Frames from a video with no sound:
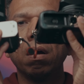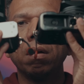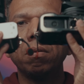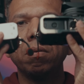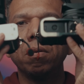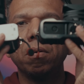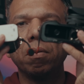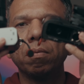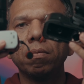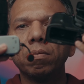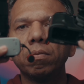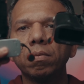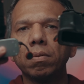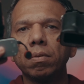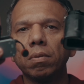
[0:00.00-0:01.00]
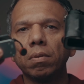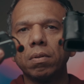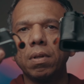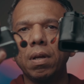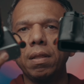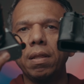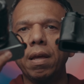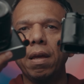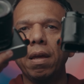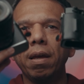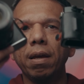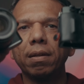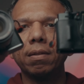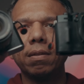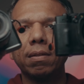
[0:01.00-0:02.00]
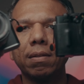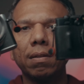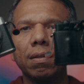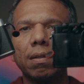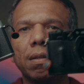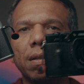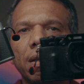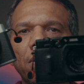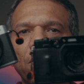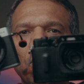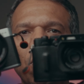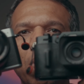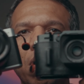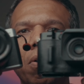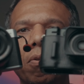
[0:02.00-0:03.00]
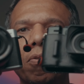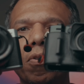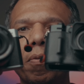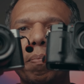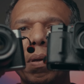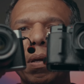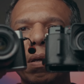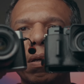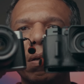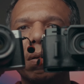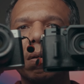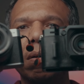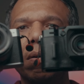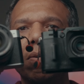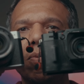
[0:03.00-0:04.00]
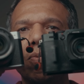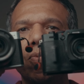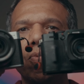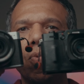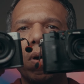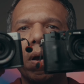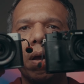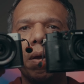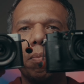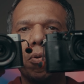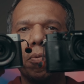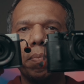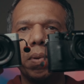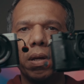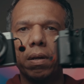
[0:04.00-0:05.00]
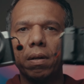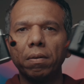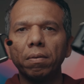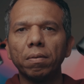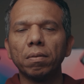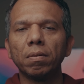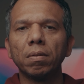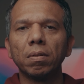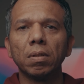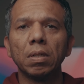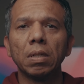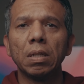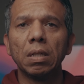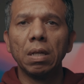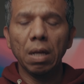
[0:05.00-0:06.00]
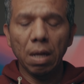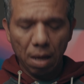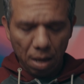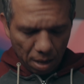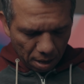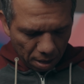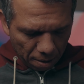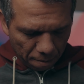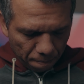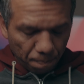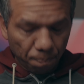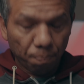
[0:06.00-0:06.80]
you know, than the X100V. Way more bigger. Um,